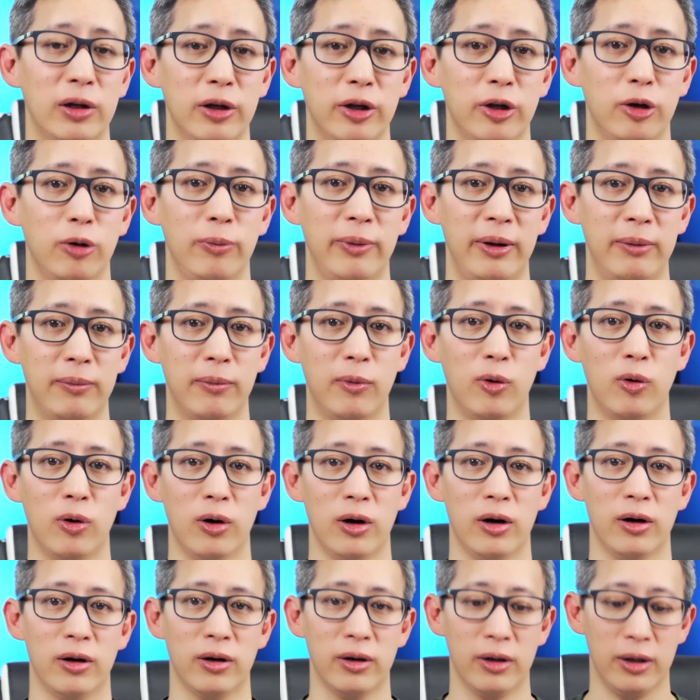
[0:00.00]
a little bit
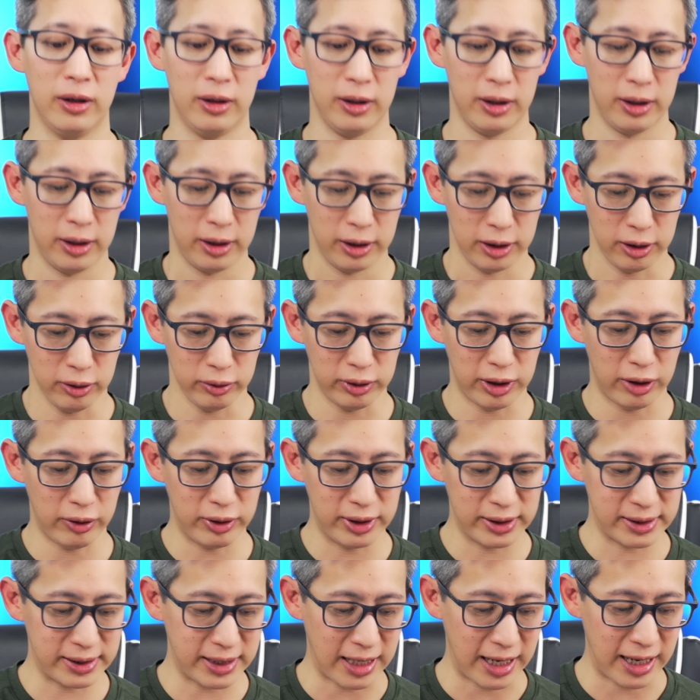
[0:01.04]
more. You'll
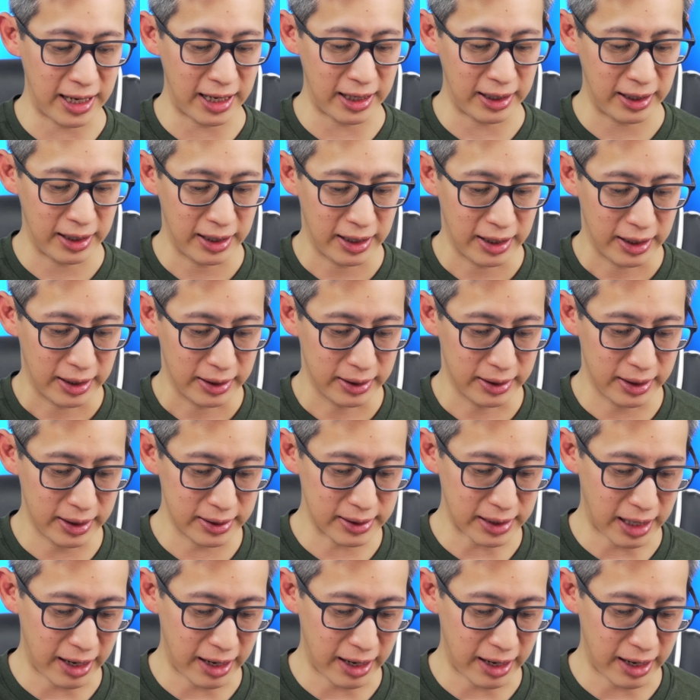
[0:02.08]
notice that this